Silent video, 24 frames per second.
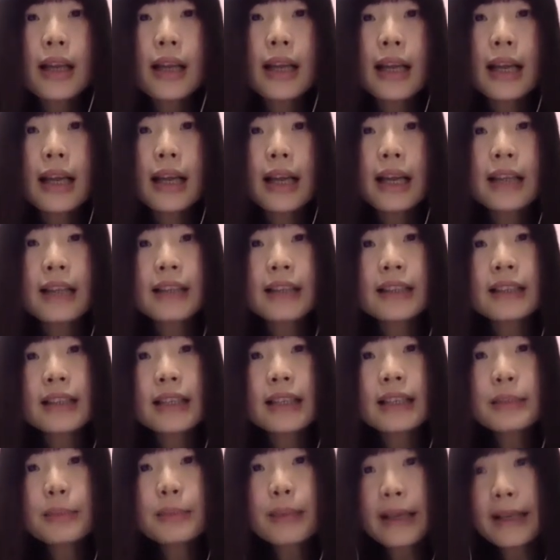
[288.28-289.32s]
And
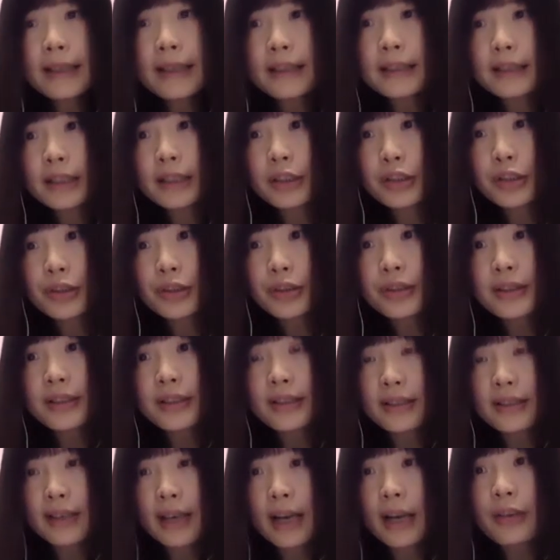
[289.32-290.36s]
another mechanism used
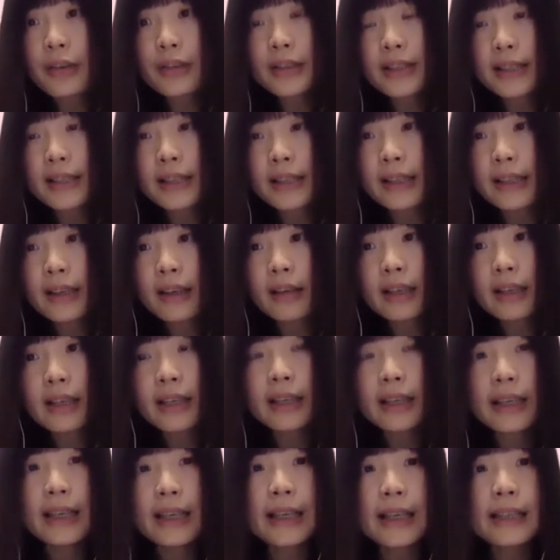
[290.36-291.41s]
currently,
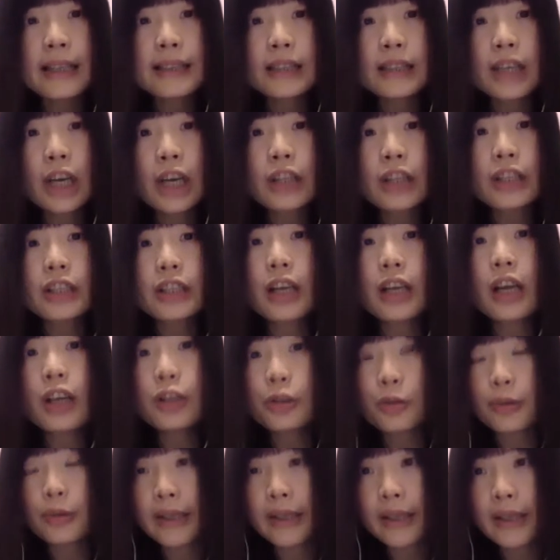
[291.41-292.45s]
is called
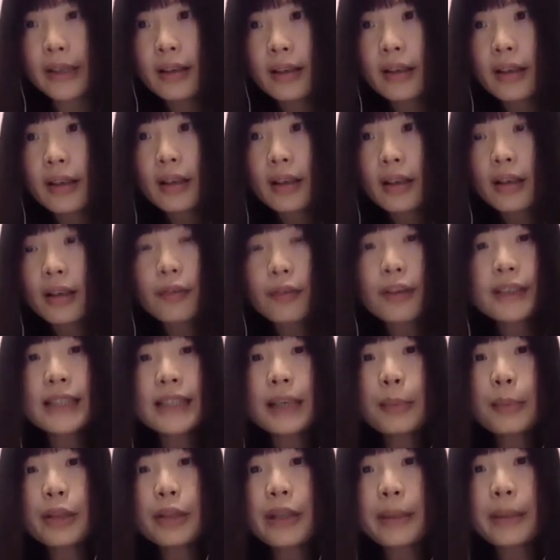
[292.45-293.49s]
lottery. For
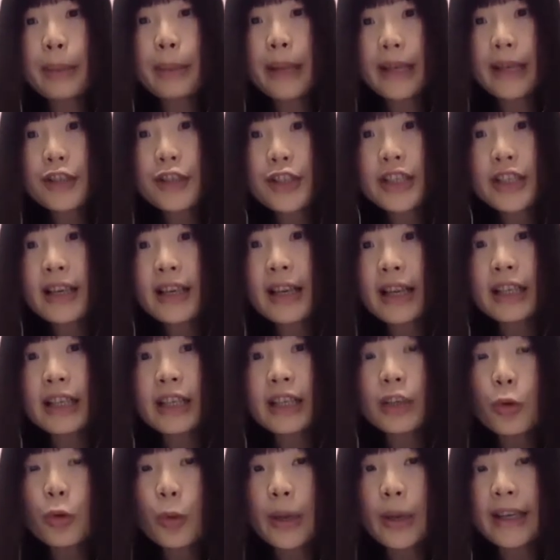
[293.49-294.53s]
example, in Beijing and
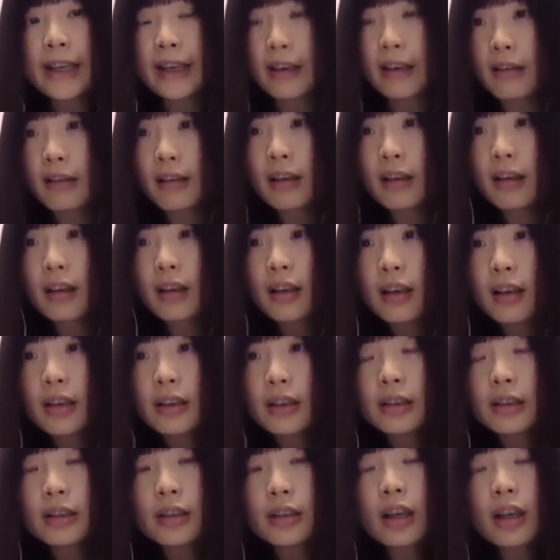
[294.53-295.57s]
in Guiyang.
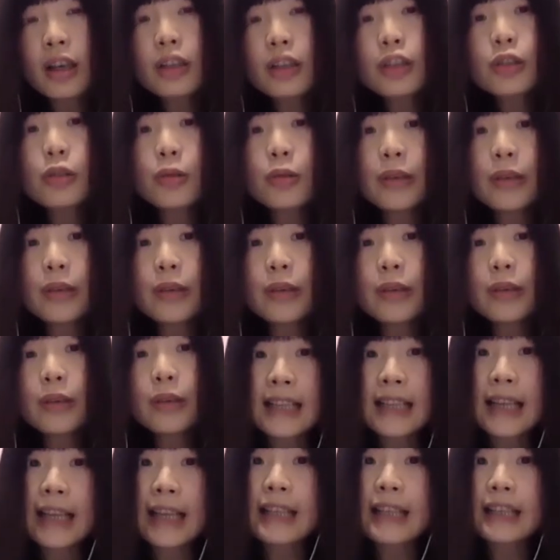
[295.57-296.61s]
So lottery is
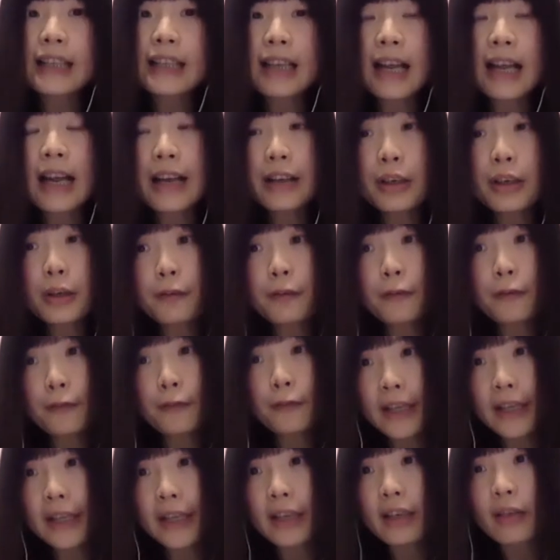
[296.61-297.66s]
like kind of
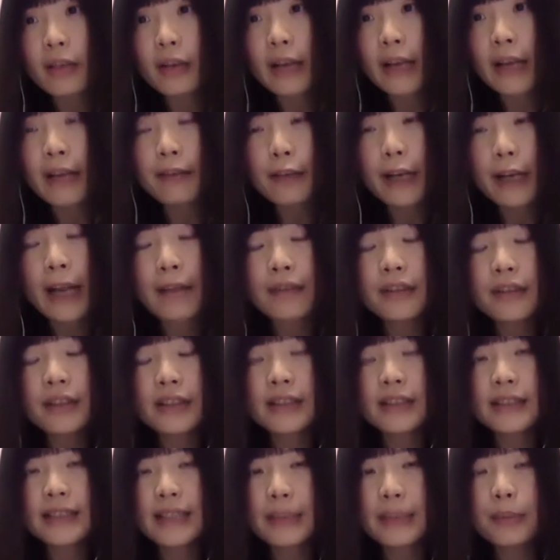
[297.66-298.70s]
fair, everyone have the
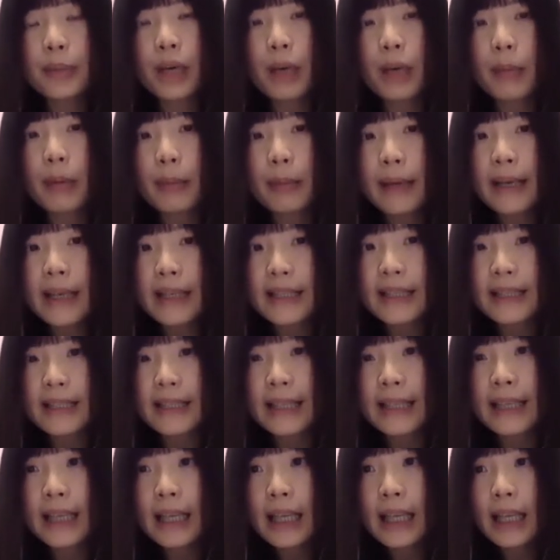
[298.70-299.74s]
same
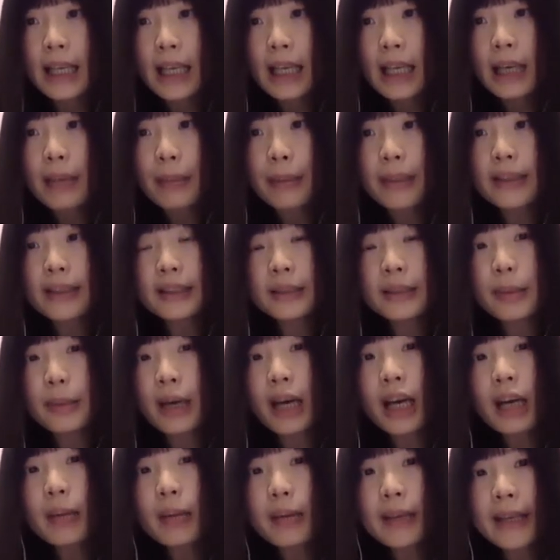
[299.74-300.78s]
probability, but the
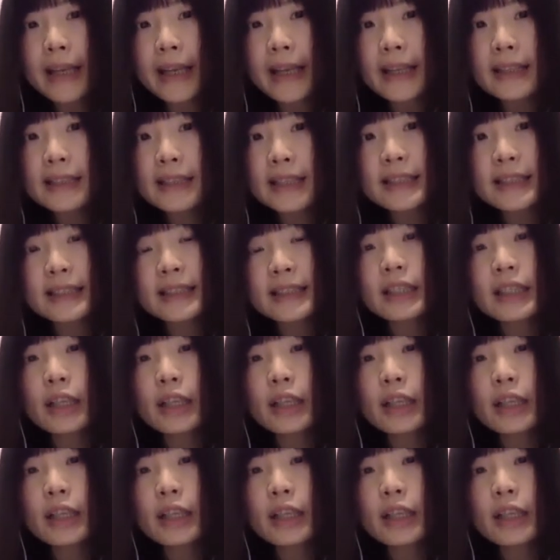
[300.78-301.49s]
problem is it's low